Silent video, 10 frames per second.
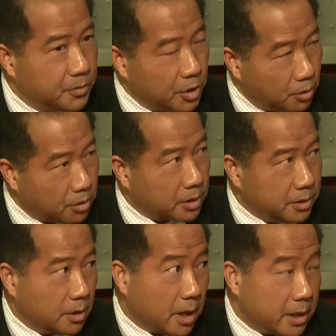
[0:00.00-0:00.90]
there
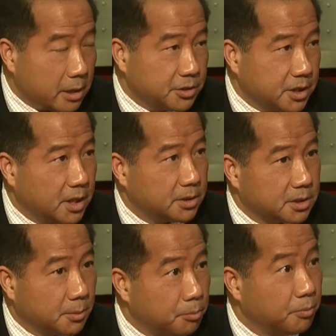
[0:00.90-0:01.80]
you know and i'll say
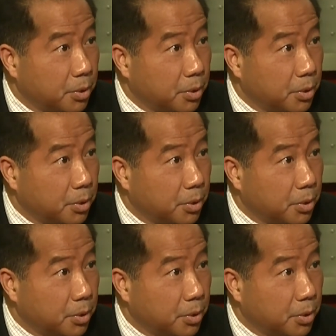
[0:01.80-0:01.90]
some